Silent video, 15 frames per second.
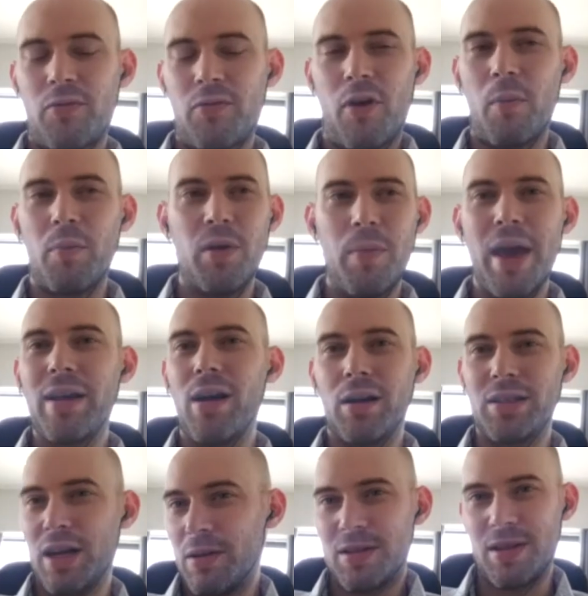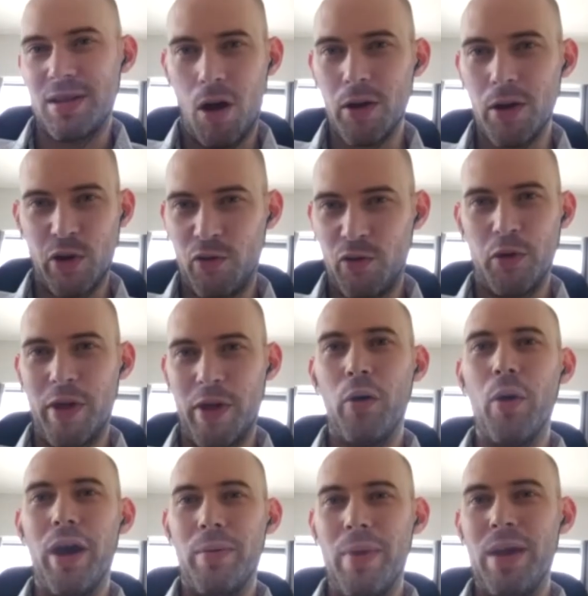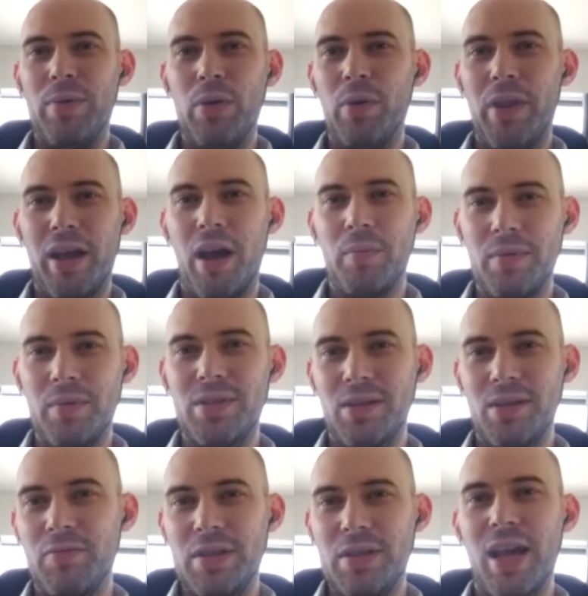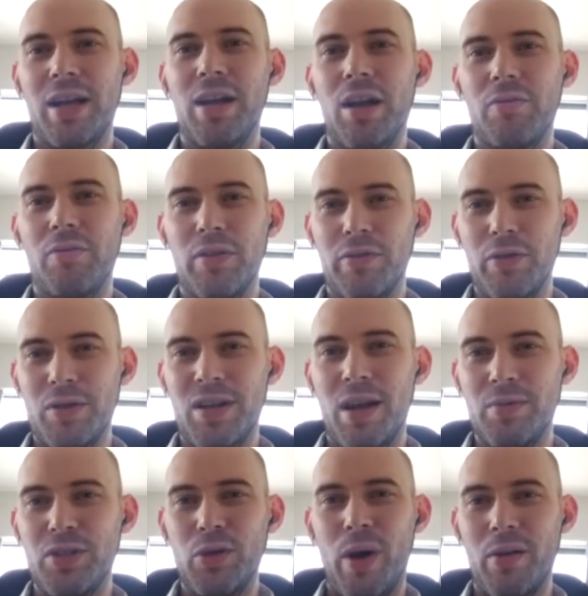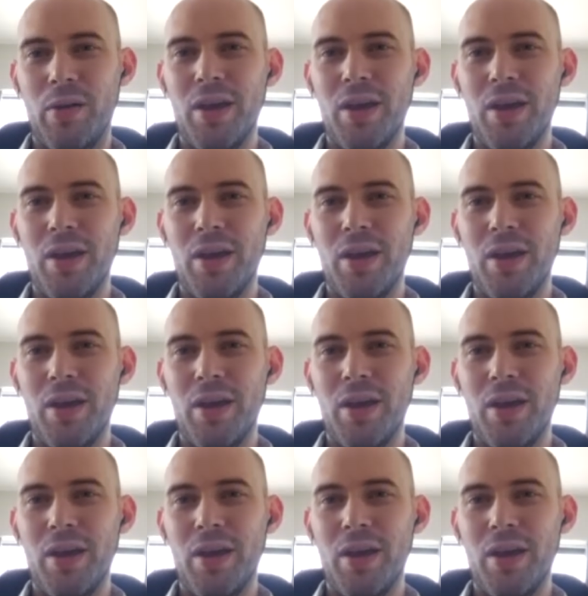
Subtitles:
from the Mekong Delta also feel that way, maybe when they come to live in Saigon for the first time too. I don't